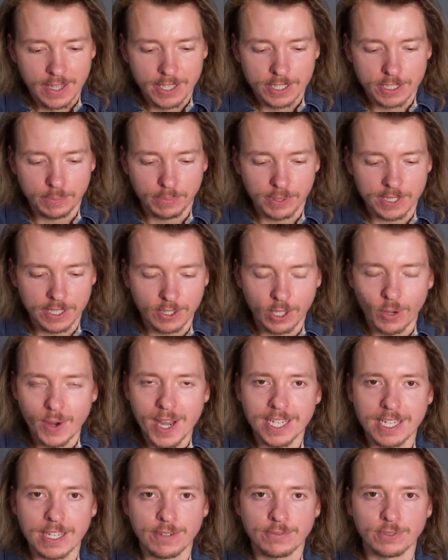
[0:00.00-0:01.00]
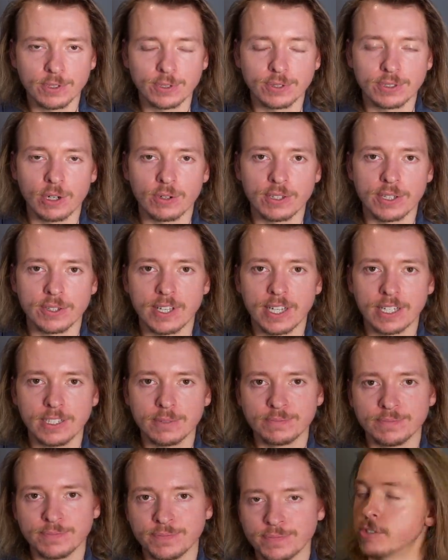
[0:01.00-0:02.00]
It's a pretty low hanging fruit, don't you think?
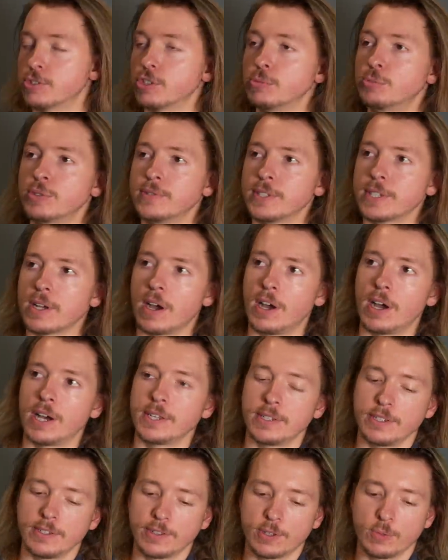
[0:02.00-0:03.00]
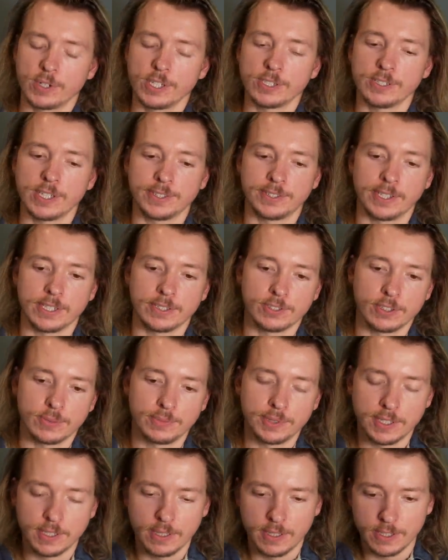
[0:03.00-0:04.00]
So, moving on, the reason I think so
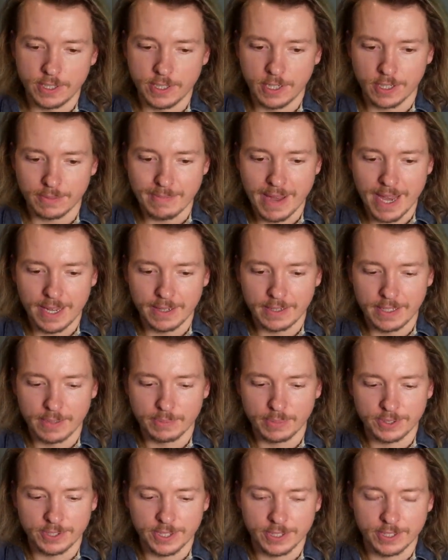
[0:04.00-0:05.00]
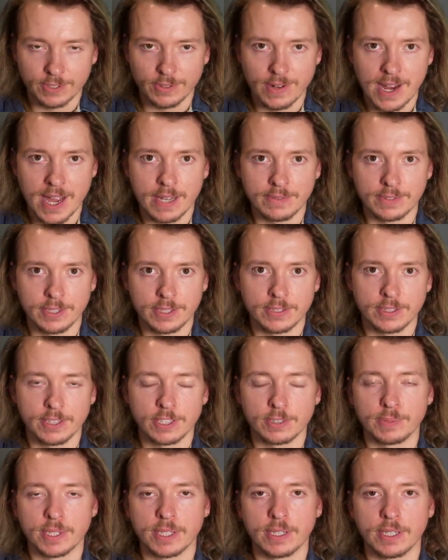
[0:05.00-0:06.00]
many young men in particular have this
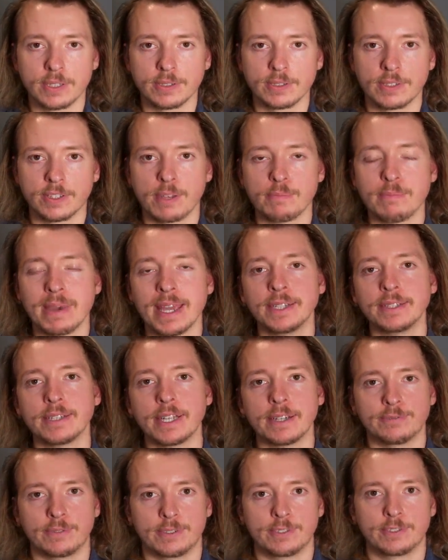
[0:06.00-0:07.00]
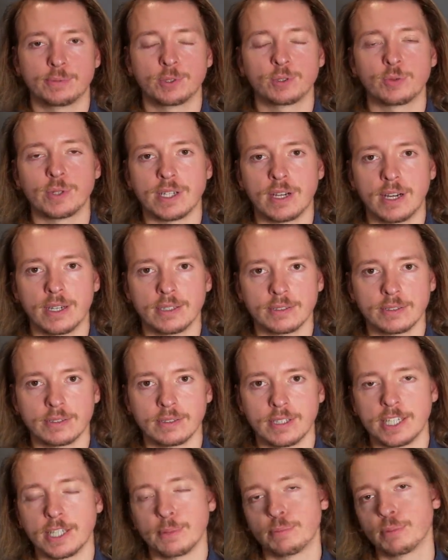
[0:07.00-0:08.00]
is because the main difference between
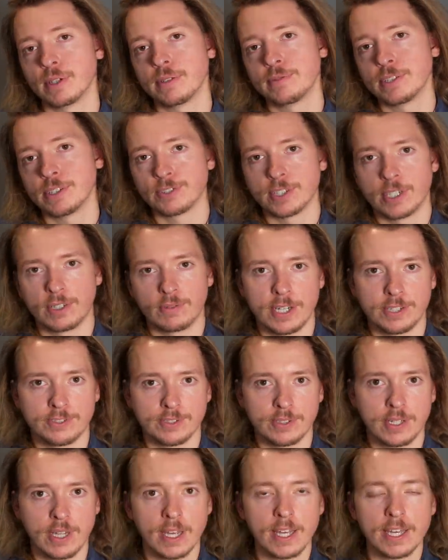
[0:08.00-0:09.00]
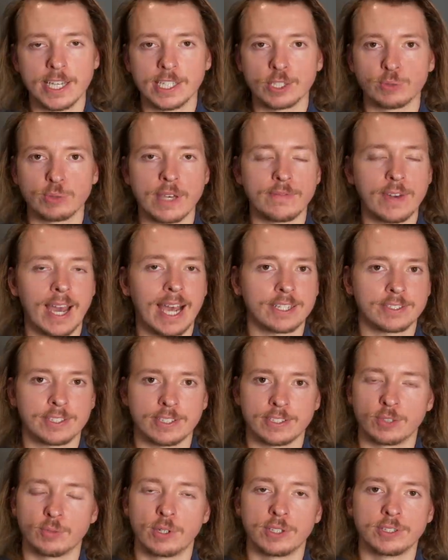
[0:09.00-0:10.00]
us and the previous generation is we have
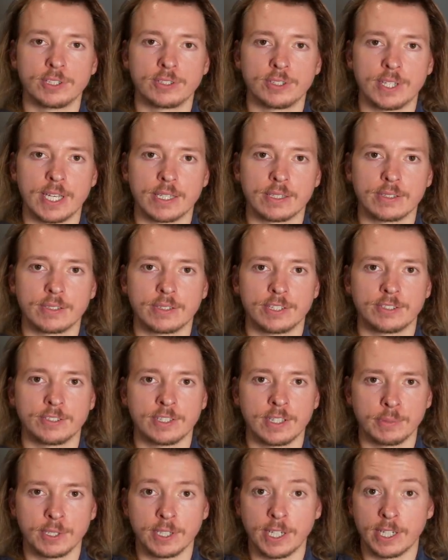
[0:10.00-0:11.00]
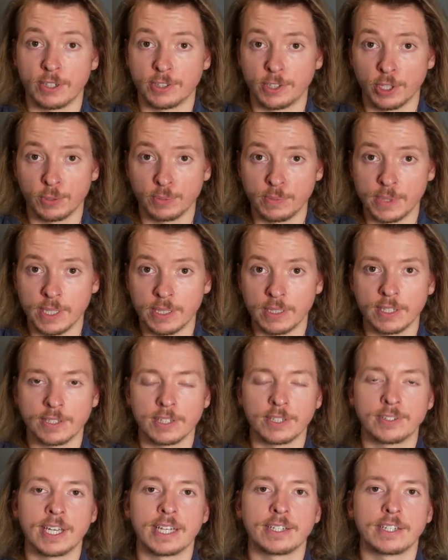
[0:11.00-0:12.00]
access to all these things that stimulate our dopamine
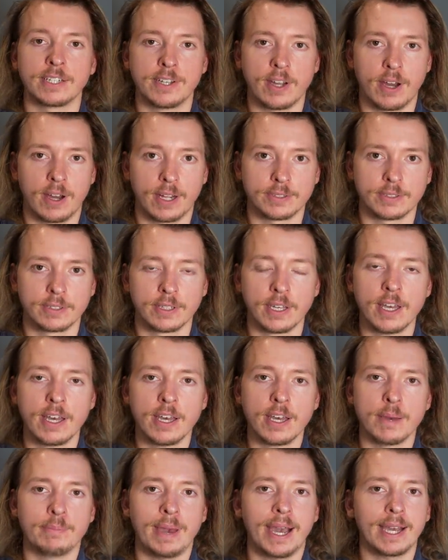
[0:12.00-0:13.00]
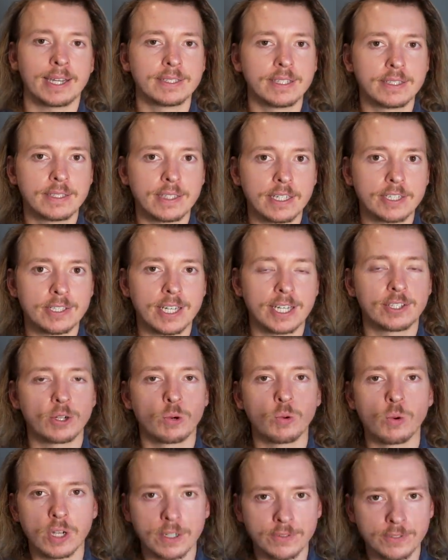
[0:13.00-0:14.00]
that they did not. Back in the day, you had
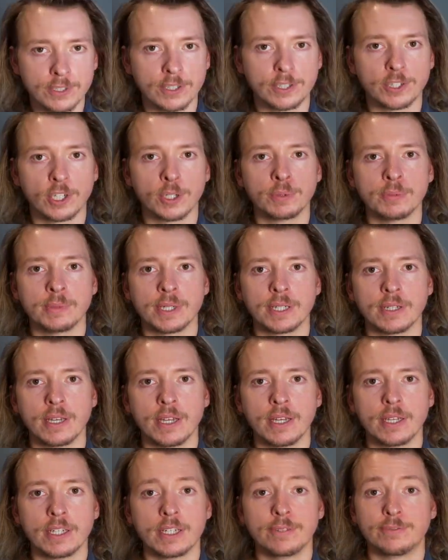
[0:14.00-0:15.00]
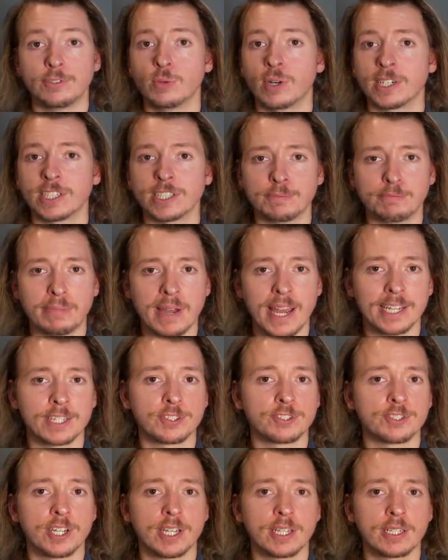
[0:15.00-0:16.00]
to work for your dopamine. If you wanted to bang
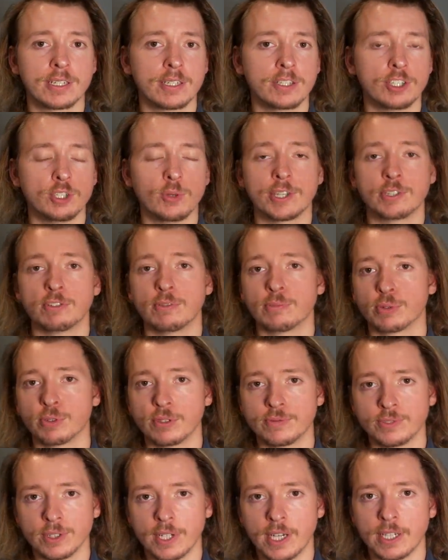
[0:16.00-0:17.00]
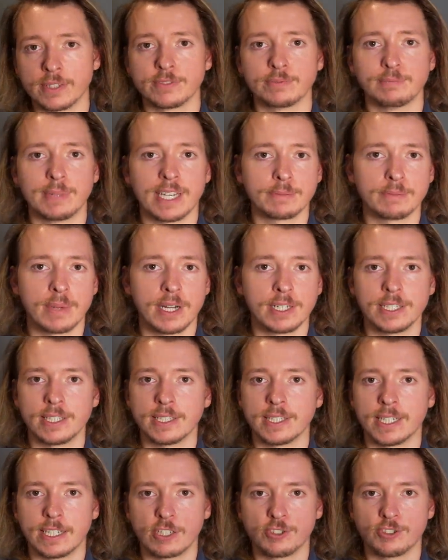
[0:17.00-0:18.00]
a chick, you had to improve your life, make money,
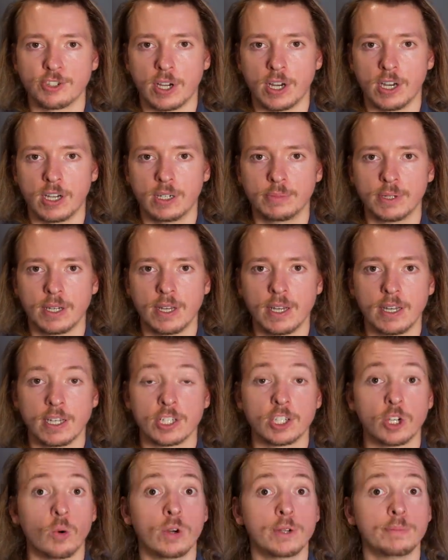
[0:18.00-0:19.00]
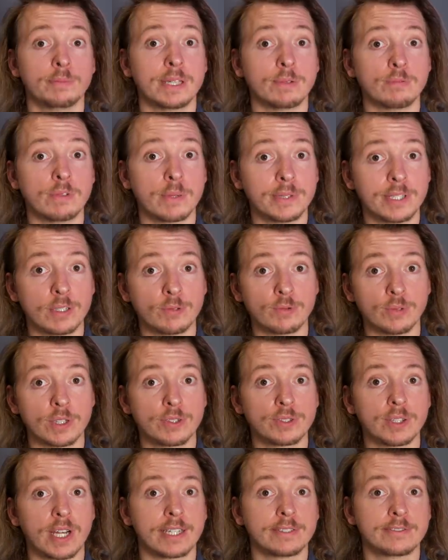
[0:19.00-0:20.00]
get a job, go and meet women in
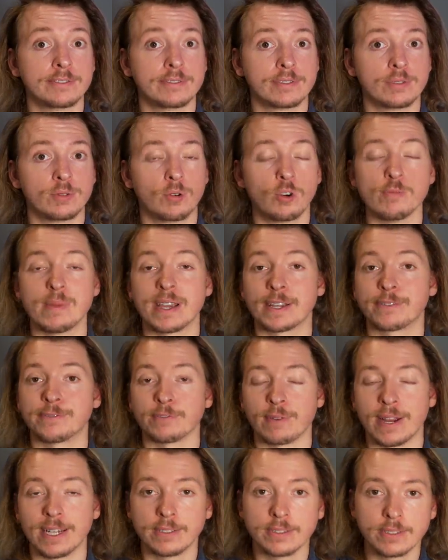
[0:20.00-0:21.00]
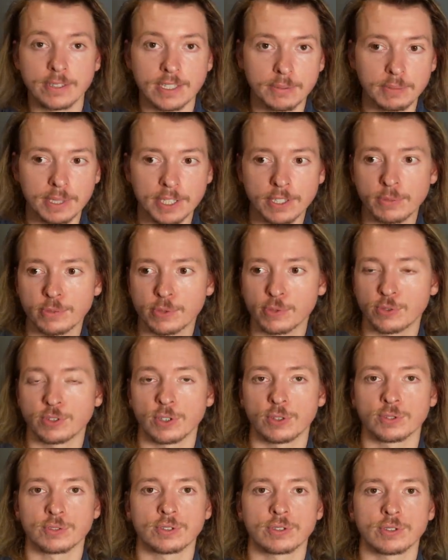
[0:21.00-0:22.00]
real life, or make friends and then meet them through
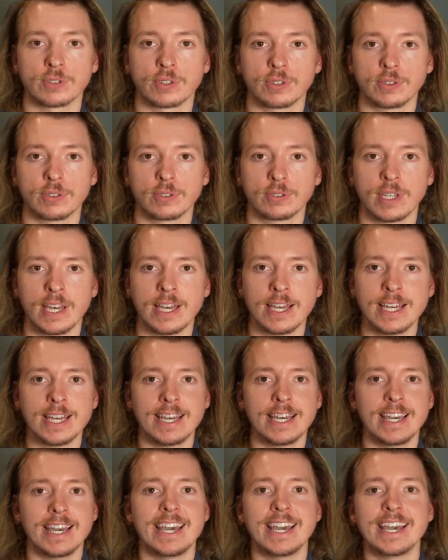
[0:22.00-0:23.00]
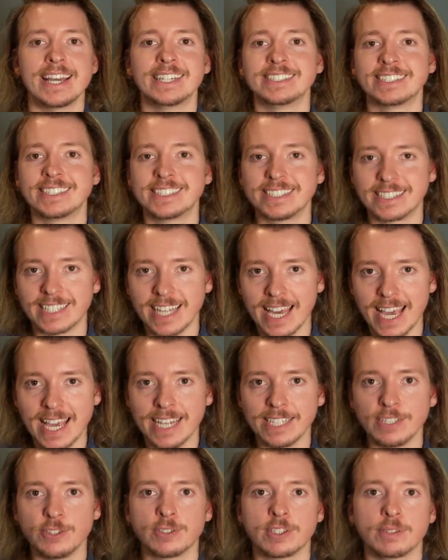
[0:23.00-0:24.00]
social circles and
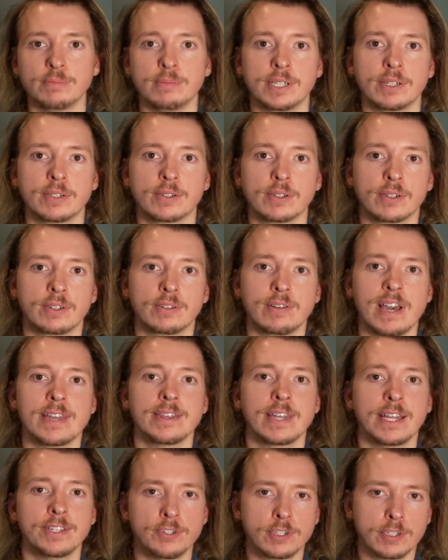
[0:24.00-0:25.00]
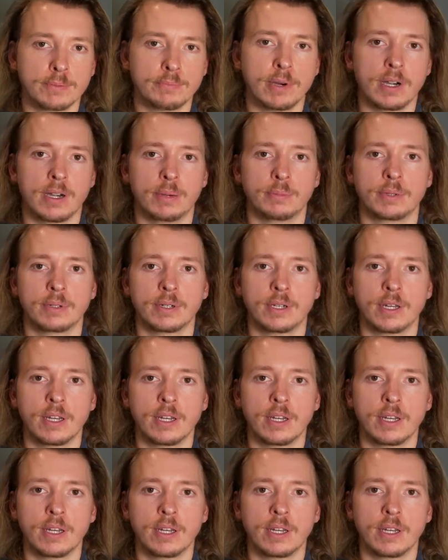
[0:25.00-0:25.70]
then you could meet a girl and then you could pump.